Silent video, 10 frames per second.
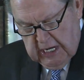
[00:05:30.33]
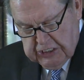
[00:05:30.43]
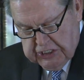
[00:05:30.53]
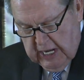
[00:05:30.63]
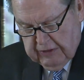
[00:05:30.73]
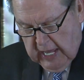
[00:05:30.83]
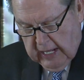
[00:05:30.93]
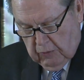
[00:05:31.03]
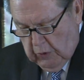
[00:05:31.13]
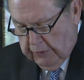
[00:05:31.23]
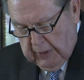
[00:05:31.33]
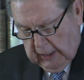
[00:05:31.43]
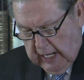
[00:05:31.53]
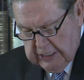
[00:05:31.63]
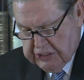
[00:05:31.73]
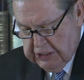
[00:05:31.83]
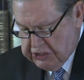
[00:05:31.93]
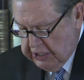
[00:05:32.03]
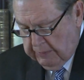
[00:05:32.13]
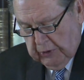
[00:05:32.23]
I say that, we realize that
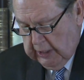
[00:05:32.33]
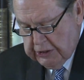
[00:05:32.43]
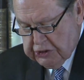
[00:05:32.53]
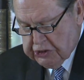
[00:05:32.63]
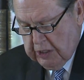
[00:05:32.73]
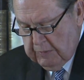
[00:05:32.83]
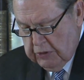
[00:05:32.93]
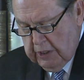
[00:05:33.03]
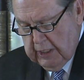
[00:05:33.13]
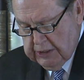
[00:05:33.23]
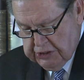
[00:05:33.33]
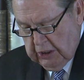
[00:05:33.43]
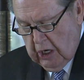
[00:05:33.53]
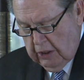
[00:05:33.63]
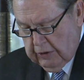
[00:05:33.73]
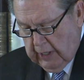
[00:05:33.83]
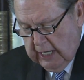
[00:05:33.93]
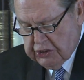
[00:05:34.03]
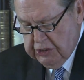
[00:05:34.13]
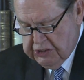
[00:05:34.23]
some religious communities and
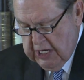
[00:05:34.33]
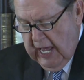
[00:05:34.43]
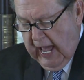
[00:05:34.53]
congregations